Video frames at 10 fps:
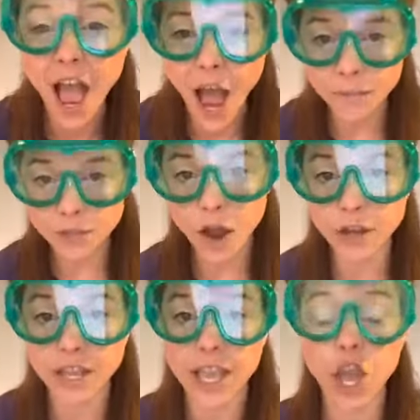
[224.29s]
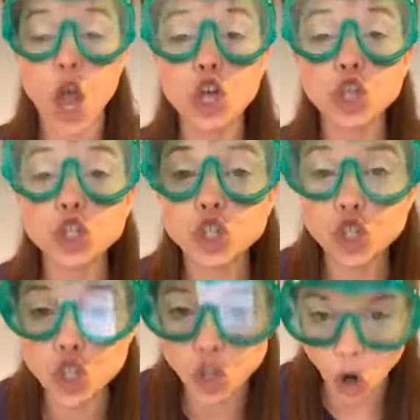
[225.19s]
I'm talking
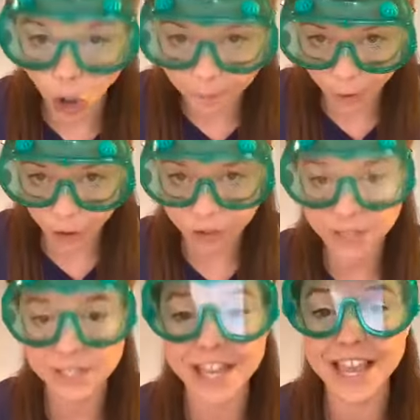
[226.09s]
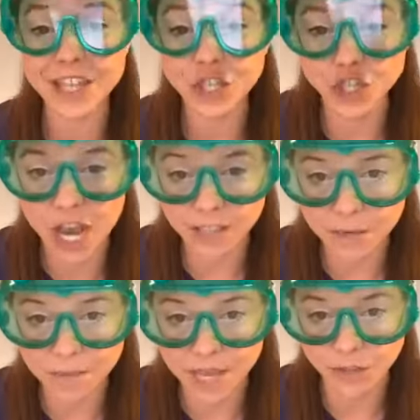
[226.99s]
Starburst jelly
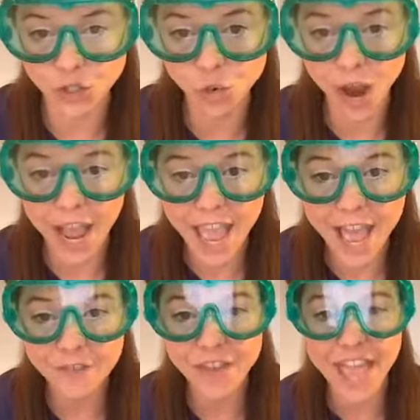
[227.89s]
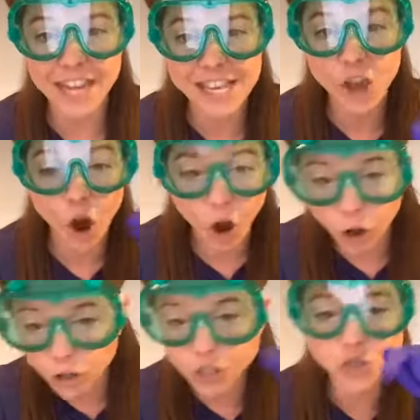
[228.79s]
beans. Do I have any
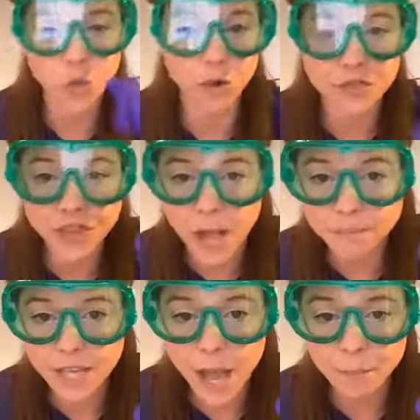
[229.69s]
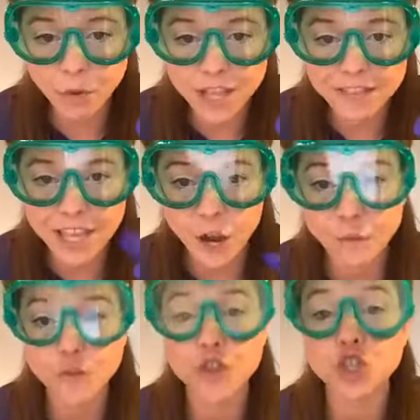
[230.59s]
hearts or thumbs up right there
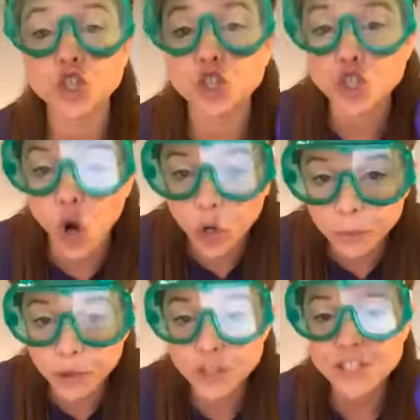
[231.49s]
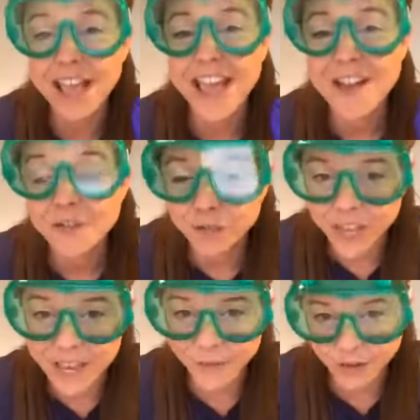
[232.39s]
for the Starburst
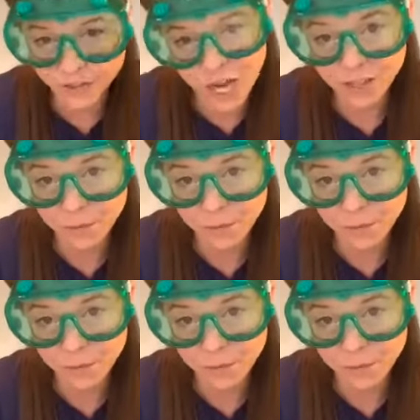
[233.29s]
flavored jelly